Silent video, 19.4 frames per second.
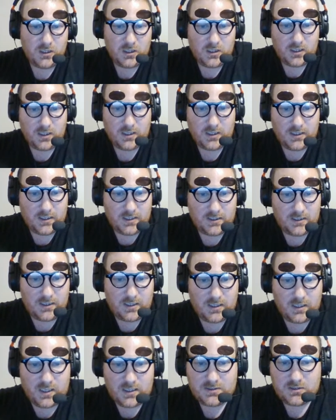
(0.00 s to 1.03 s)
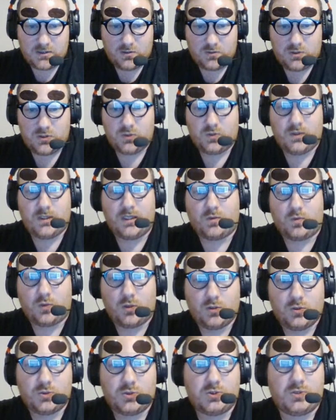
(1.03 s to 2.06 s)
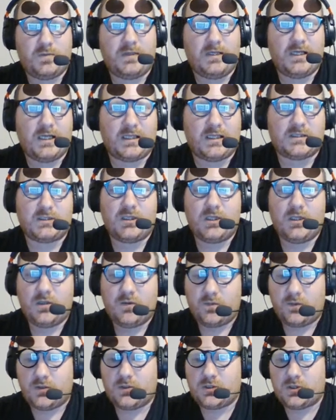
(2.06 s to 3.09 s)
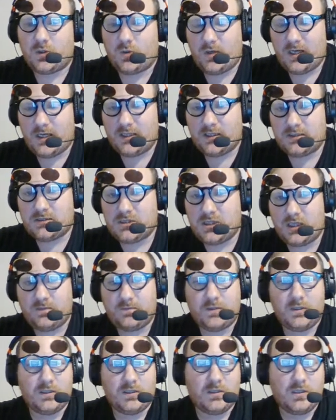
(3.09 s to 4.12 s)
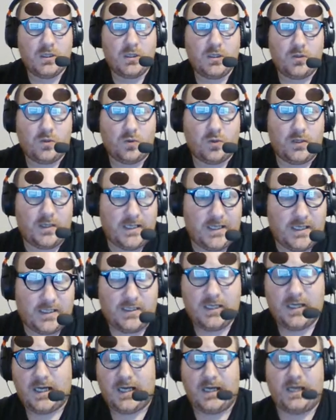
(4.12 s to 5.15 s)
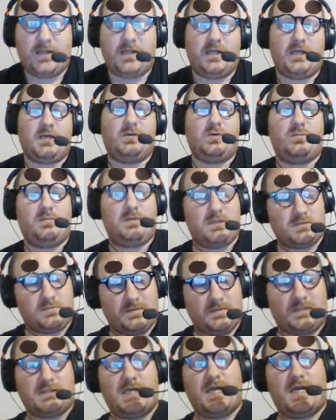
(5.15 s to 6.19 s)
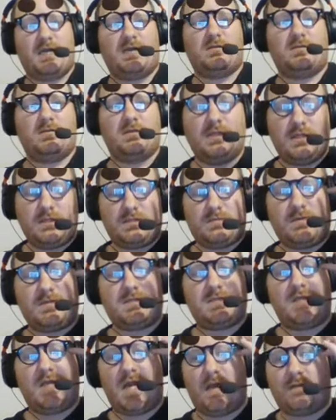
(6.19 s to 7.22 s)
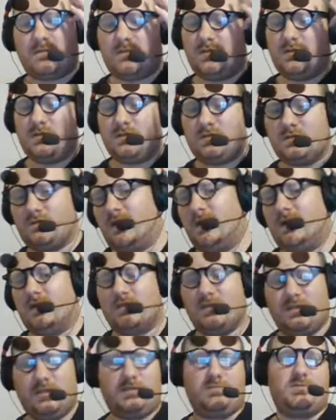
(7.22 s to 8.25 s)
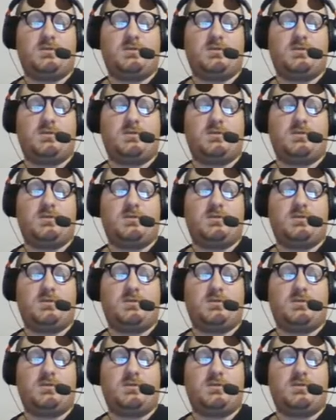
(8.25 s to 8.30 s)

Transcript: And then also, do you think Rose should be next for Joanna Champion or not? I think it would be spectacular, especially after this fight. Like,